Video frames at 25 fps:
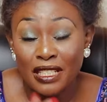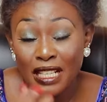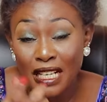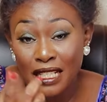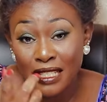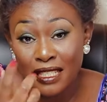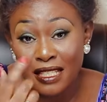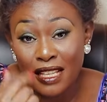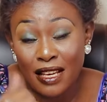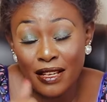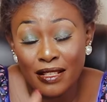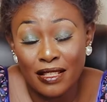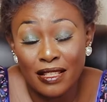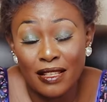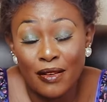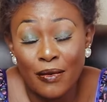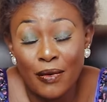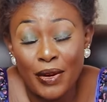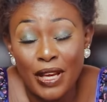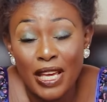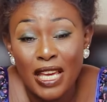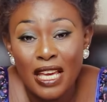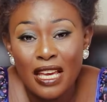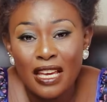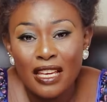Just the
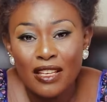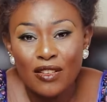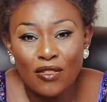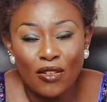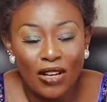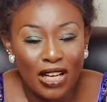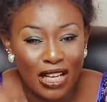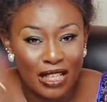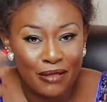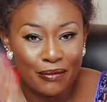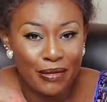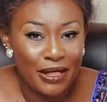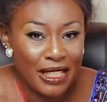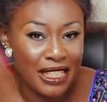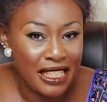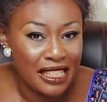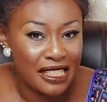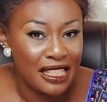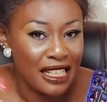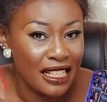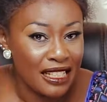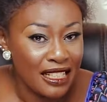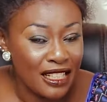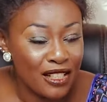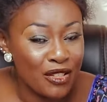way you can be
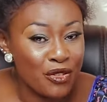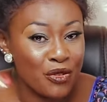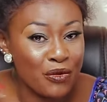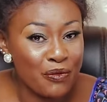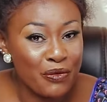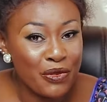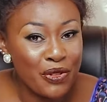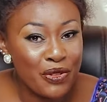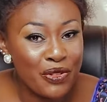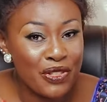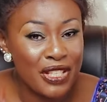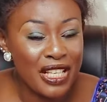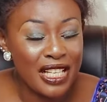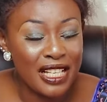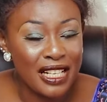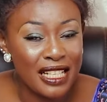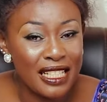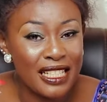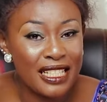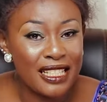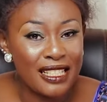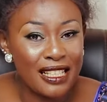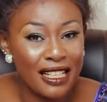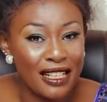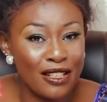listening to
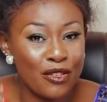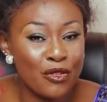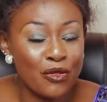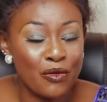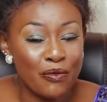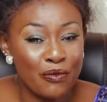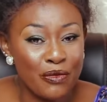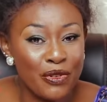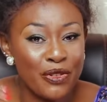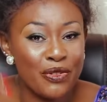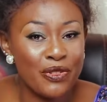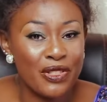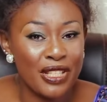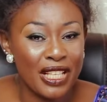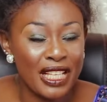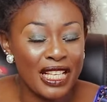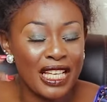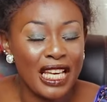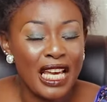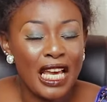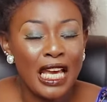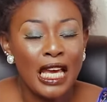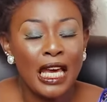music.